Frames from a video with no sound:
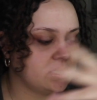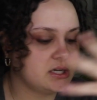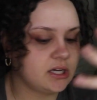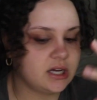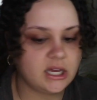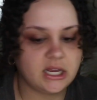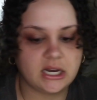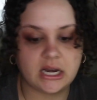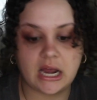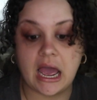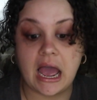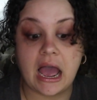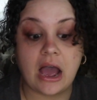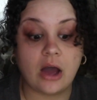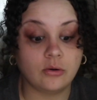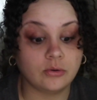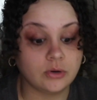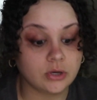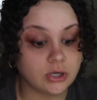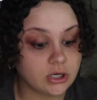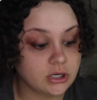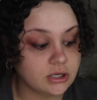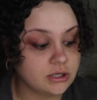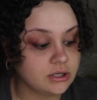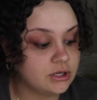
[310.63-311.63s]
an
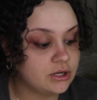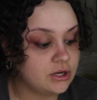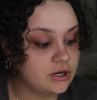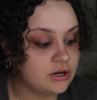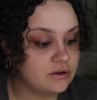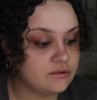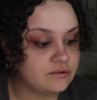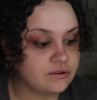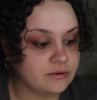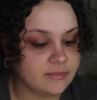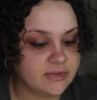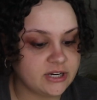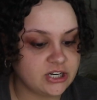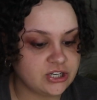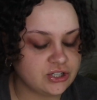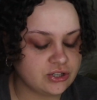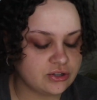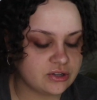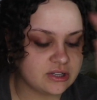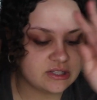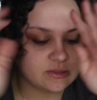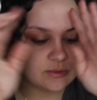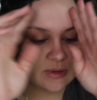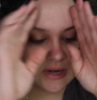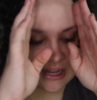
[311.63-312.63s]
hour for me to do
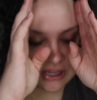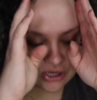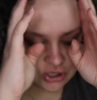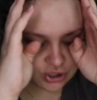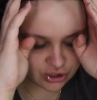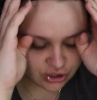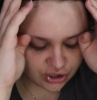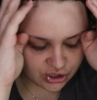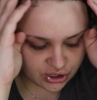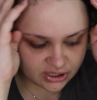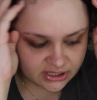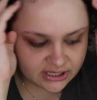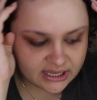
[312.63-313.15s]
this when I could